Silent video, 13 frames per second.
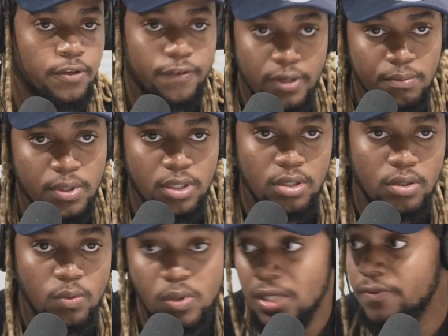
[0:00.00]
You feel
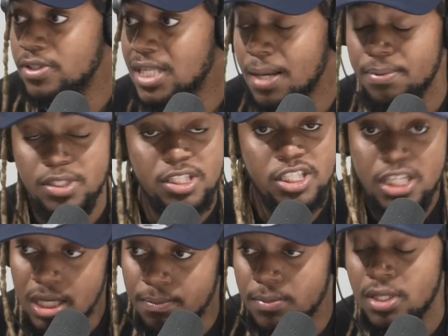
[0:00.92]
me? We need to stop
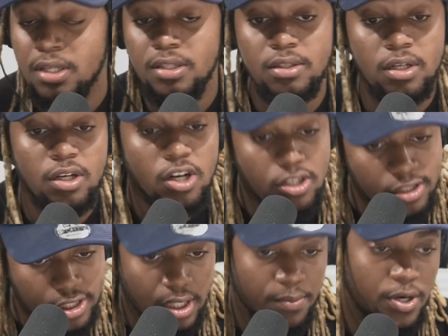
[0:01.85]
shame the
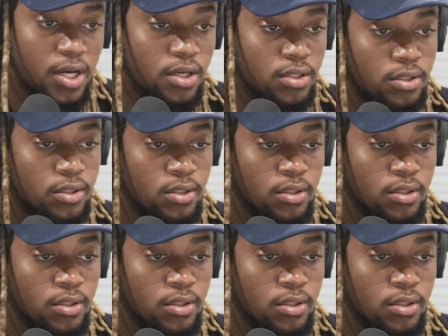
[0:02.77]
culture, brother.